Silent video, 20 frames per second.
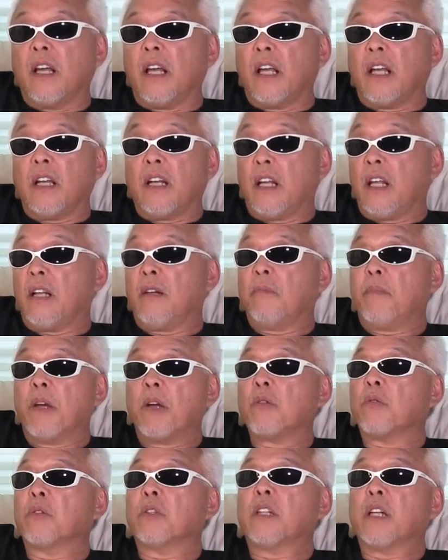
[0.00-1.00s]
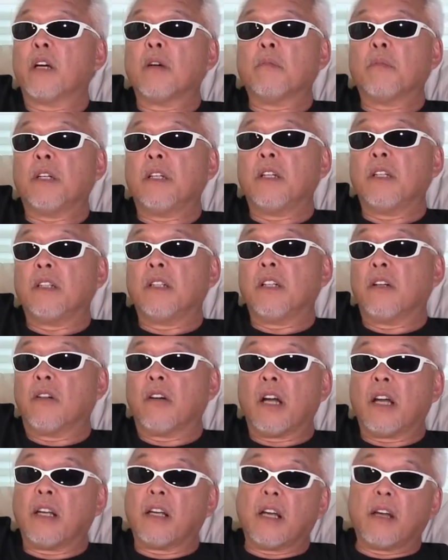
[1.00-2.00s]
And and Perry would tell me, you know,
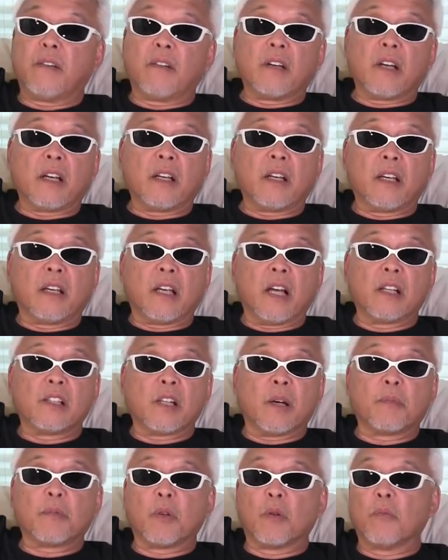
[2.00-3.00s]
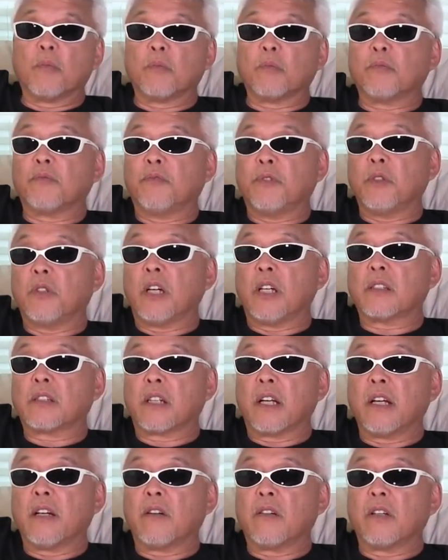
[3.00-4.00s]
I, I I catch up to him a few days
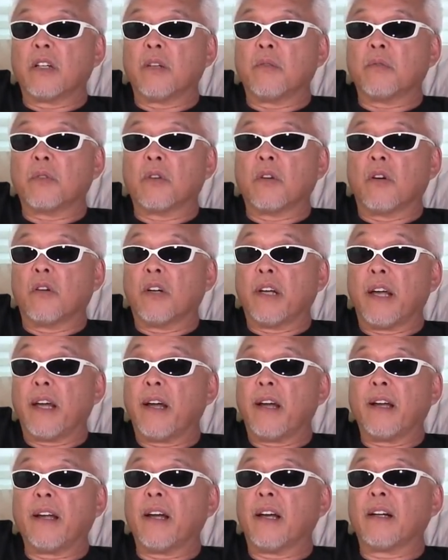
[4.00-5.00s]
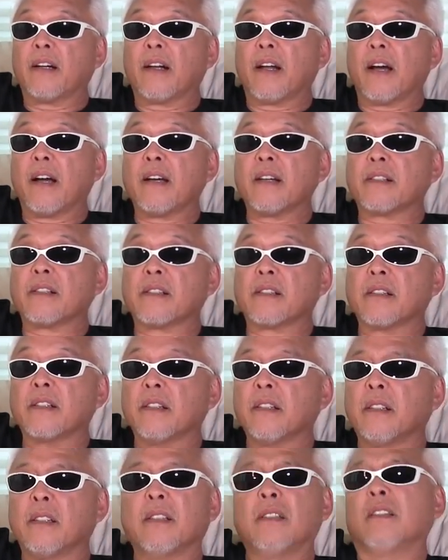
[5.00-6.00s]
later, and he would go, yeah, I got lost.
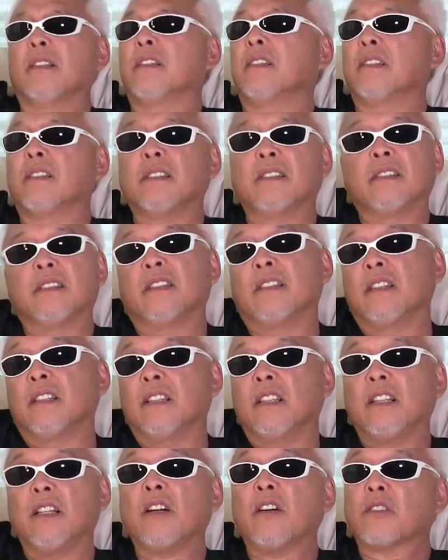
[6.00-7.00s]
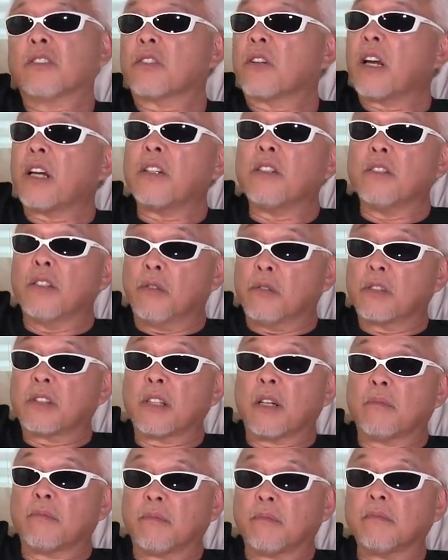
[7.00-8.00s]
You know, so I knew there was
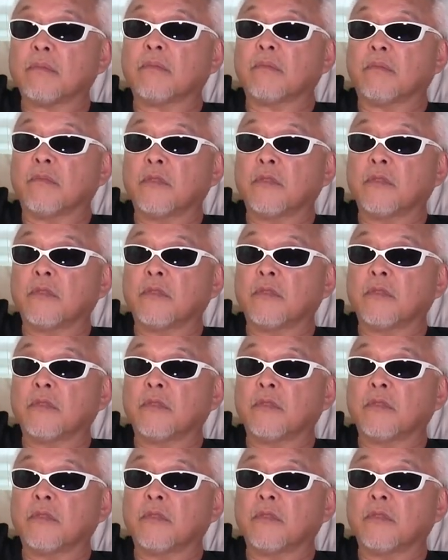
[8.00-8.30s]
something.